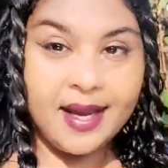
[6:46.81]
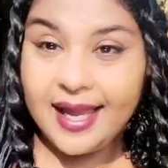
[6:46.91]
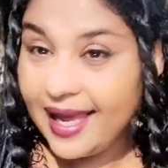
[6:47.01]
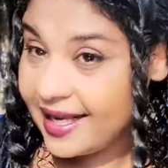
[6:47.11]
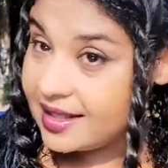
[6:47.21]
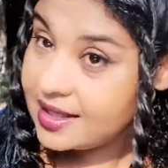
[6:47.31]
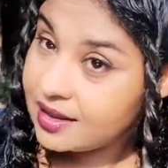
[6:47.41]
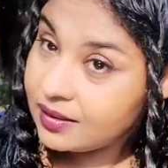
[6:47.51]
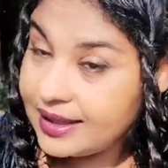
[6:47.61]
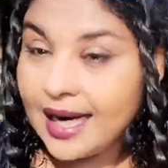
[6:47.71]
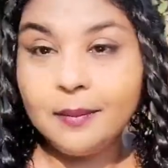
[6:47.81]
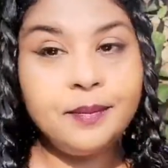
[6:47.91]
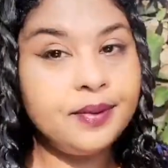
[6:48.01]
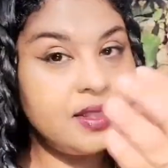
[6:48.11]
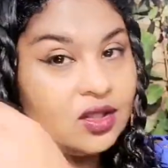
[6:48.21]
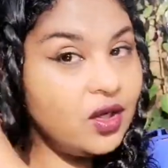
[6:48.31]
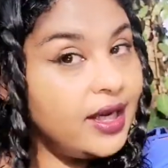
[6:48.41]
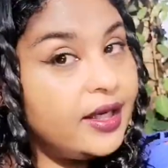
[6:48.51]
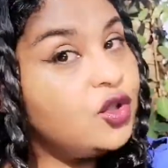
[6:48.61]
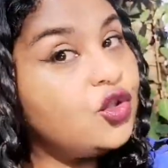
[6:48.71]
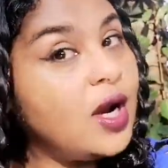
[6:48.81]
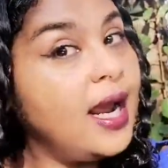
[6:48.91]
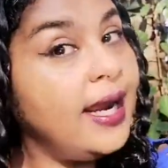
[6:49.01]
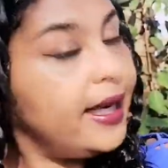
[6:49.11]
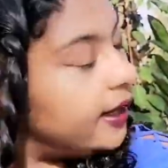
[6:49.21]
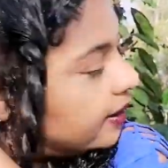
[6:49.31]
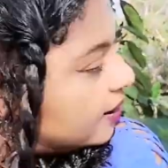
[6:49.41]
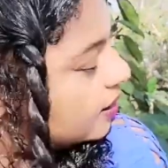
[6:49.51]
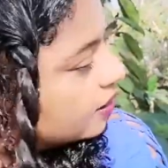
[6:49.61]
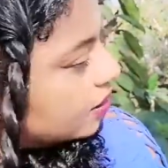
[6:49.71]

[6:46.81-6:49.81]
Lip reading: And my hair is still damp, it's not yet dry.